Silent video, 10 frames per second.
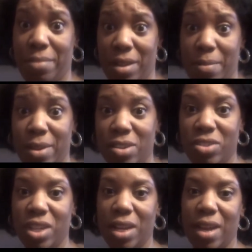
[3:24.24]
peanut butter
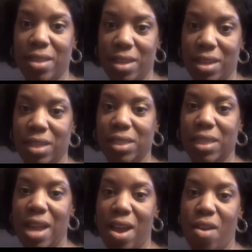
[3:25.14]
and jelly I think is
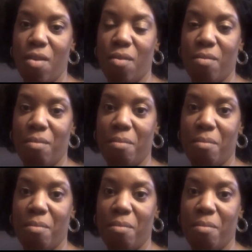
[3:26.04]
now